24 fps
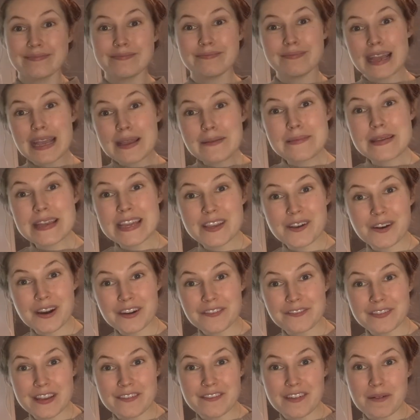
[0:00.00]
Maybe your
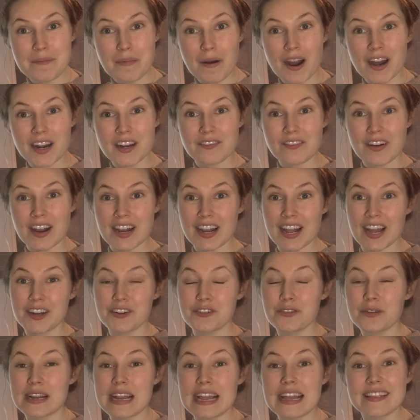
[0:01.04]
favorite part of our
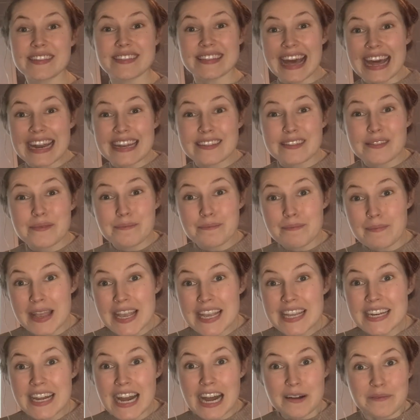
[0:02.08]
country is that it's
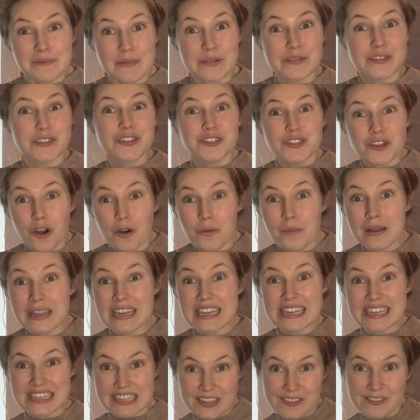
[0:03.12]
made up of so
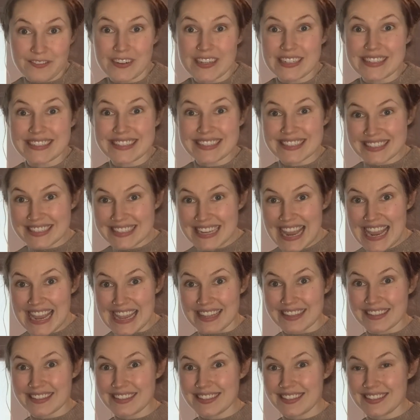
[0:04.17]
many different
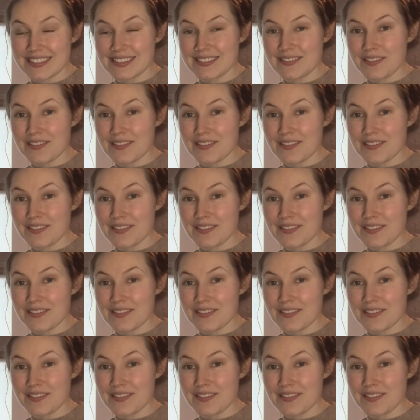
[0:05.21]
states.